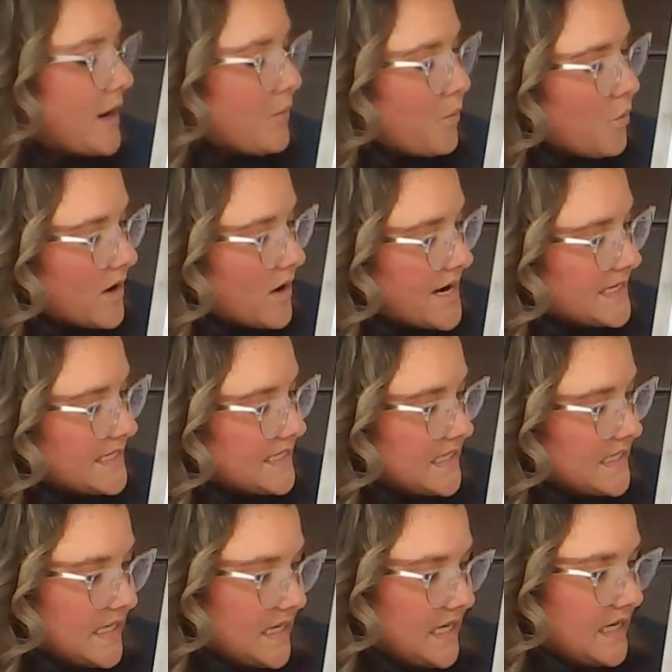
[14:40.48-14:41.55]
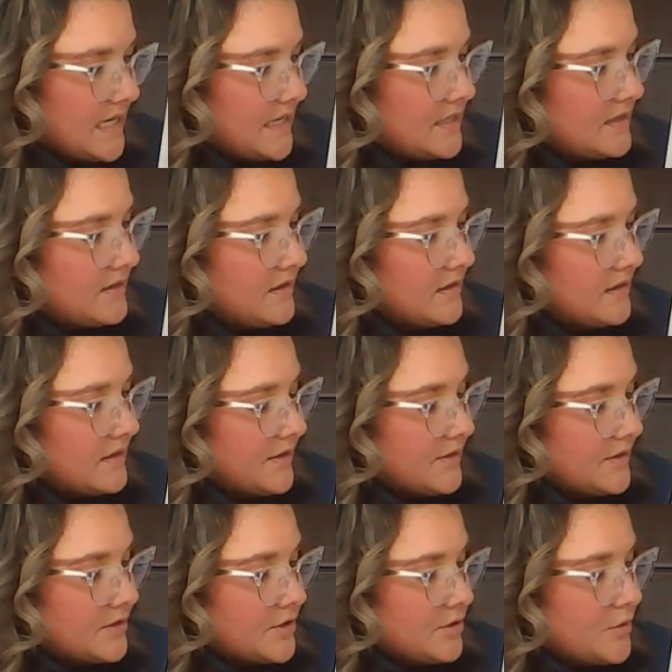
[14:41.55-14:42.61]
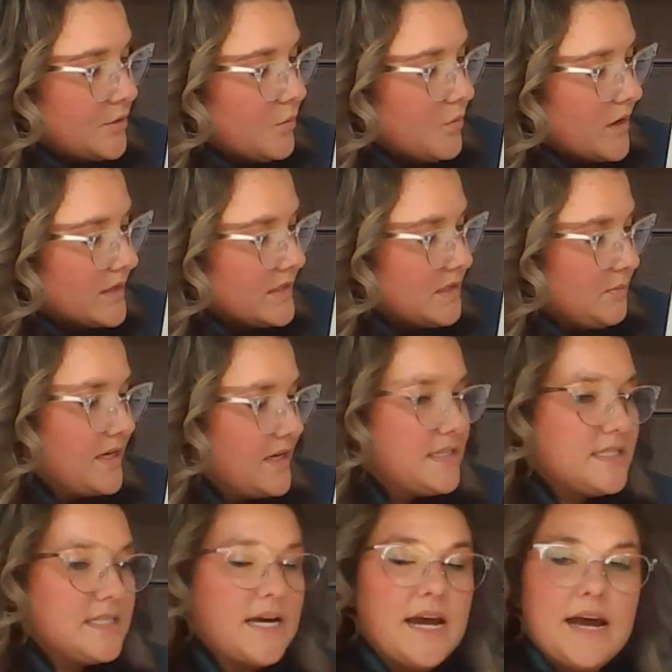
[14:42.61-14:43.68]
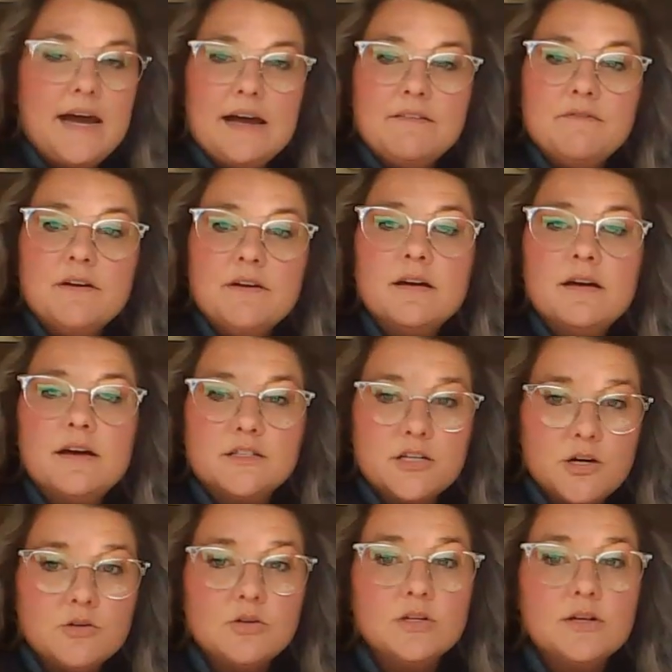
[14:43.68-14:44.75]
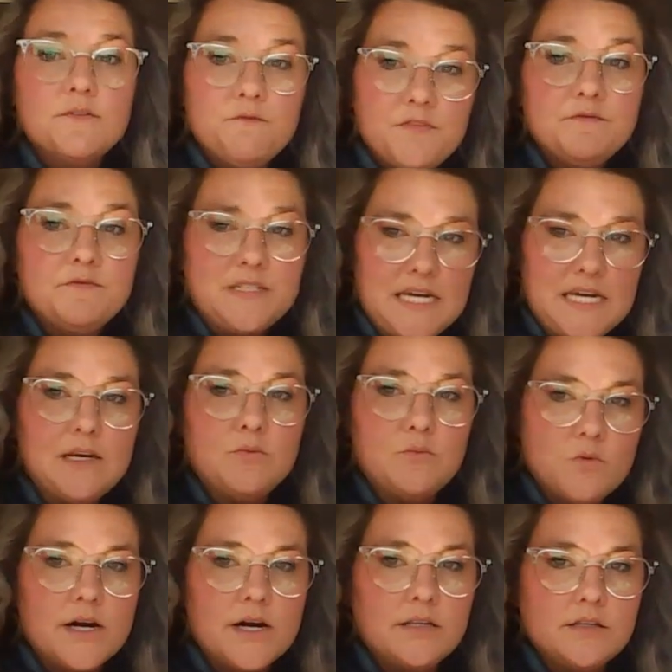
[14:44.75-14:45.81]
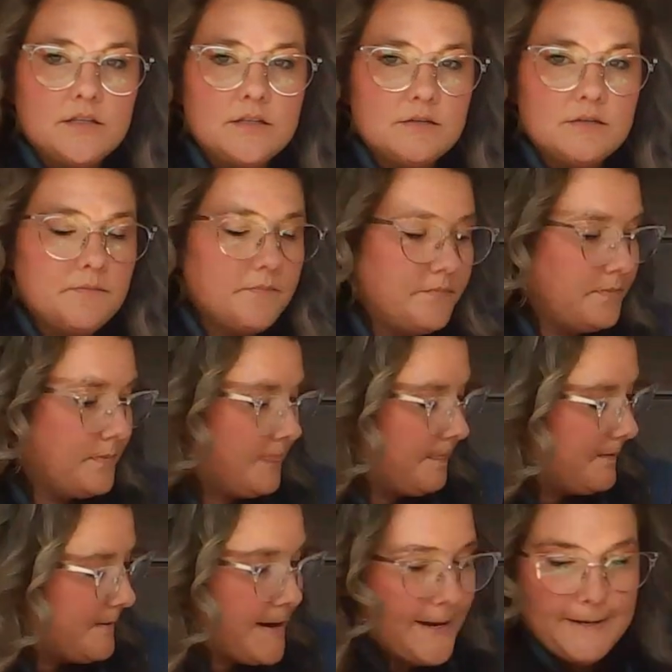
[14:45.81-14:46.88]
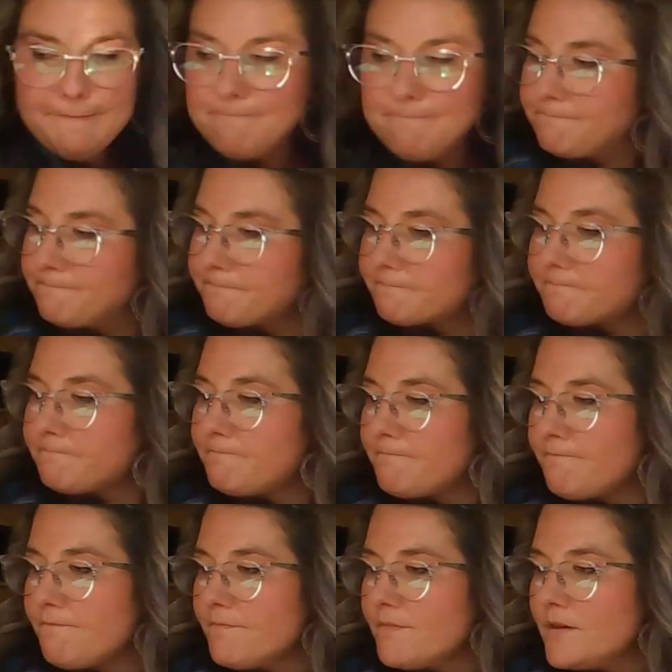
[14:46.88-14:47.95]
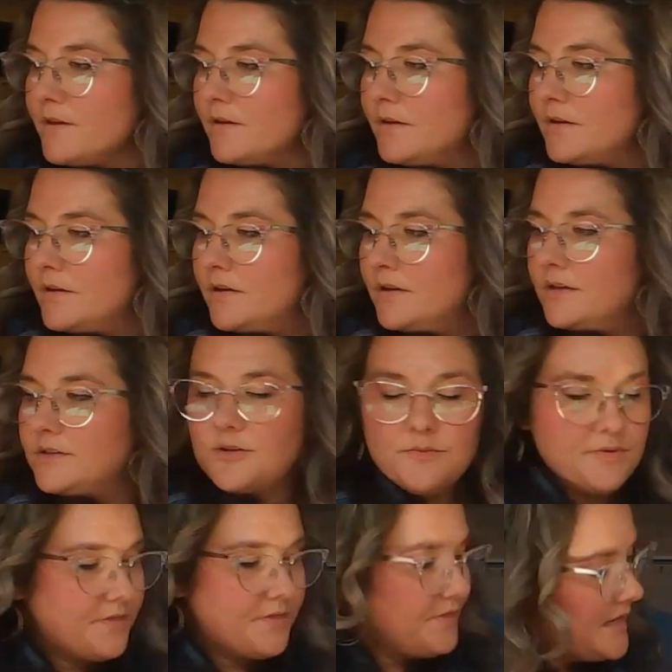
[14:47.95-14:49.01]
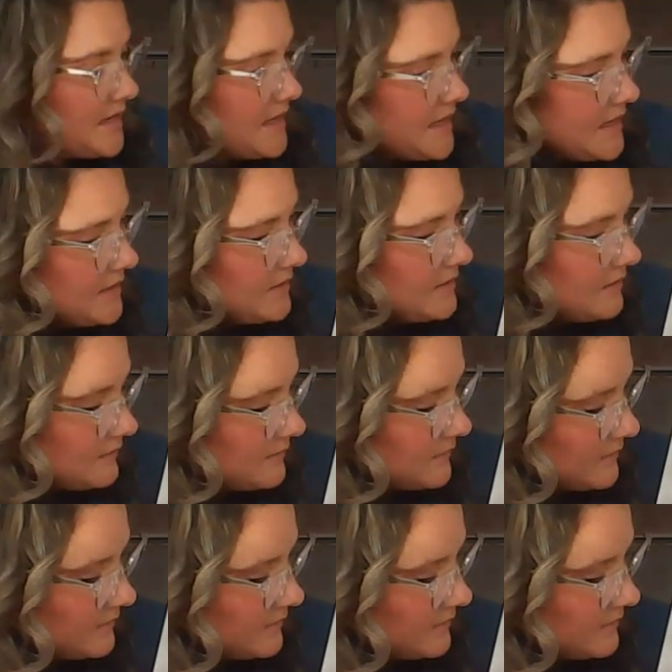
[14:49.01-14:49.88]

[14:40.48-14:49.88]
that 1 10 to the ones place to have a total of 15 ones. Okay? So then